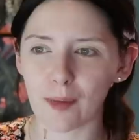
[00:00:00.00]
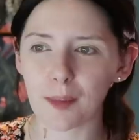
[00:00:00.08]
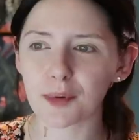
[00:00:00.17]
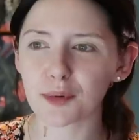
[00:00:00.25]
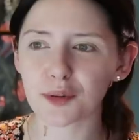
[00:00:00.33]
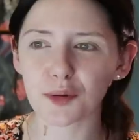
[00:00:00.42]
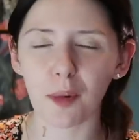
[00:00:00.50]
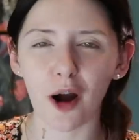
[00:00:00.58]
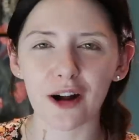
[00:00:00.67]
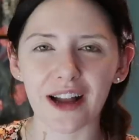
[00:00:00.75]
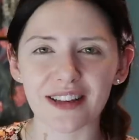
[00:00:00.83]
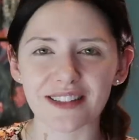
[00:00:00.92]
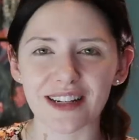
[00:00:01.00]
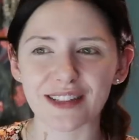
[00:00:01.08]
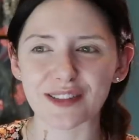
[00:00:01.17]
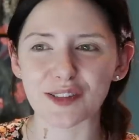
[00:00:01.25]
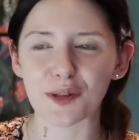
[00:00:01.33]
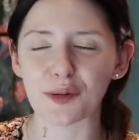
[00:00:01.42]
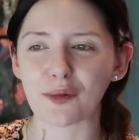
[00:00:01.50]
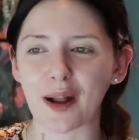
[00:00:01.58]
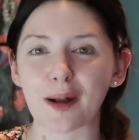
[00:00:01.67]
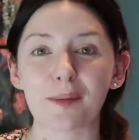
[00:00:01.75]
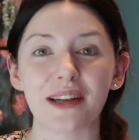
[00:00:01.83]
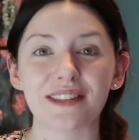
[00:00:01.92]
remember there was some podcast I listened to and it
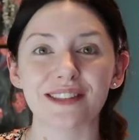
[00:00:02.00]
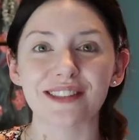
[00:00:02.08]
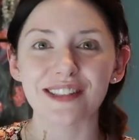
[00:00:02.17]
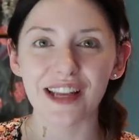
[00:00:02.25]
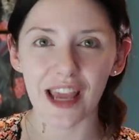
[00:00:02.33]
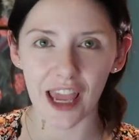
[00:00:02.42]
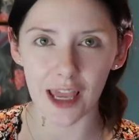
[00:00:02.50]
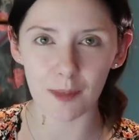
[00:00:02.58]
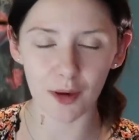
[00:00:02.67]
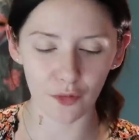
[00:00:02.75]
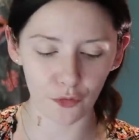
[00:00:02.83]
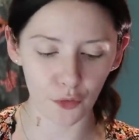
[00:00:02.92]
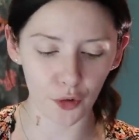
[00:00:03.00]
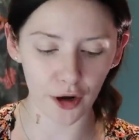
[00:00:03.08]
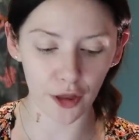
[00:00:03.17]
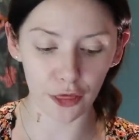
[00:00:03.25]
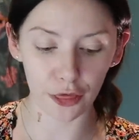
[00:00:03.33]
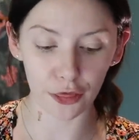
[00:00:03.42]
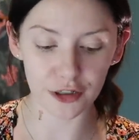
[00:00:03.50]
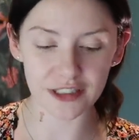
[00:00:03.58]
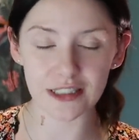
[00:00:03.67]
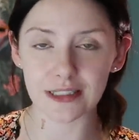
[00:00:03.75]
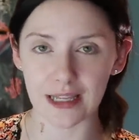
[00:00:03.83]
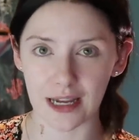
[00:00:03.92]
recommended aiming for a
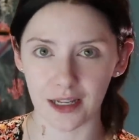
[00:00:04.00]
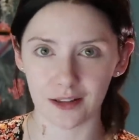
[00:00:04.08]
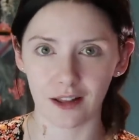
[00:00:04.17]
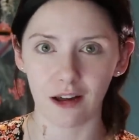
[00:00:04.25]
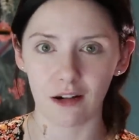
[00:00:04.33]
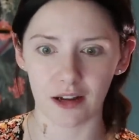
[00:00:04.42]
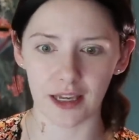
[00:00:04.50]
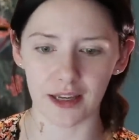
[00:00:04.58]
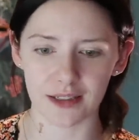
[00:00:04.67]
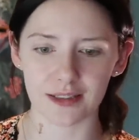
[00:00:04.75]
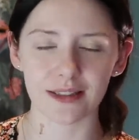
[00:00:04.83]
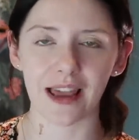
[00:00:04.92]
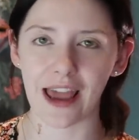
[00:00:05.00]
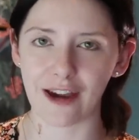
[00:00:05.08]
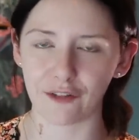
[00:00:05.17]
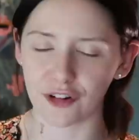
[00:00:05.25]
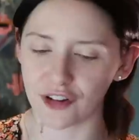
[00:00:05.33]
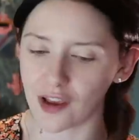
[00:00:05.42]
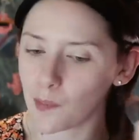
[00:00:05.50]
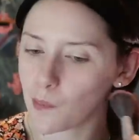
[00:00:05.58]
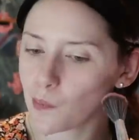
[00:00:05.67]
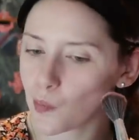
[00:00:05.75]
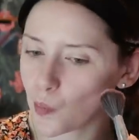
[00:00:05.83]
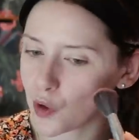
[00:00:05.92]
30 second long kiss every day
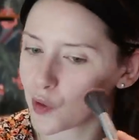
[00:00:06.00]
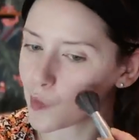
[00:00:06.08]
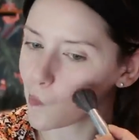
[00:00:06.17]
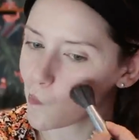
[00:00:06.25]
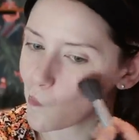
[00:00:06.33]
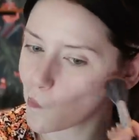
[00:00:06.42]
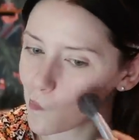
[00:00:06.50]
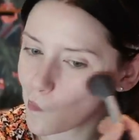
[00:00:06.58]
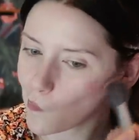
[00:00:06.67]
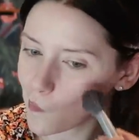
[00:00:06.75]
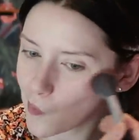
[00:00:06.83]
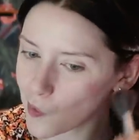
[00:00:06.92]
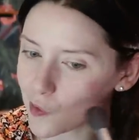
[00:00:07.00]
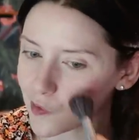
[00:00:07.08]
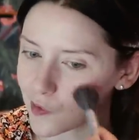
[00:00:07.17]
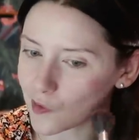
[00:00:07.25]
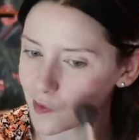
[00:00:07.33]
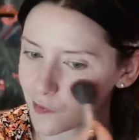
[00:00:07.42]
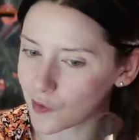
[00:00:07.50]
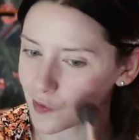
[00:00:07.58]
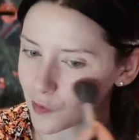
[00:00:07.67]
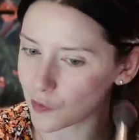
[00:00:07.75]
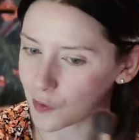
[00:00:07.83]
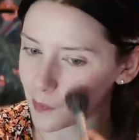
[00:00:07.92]
with your
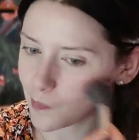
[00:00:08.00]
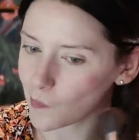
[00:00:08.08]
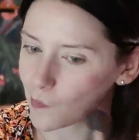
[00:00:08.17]
significant other. I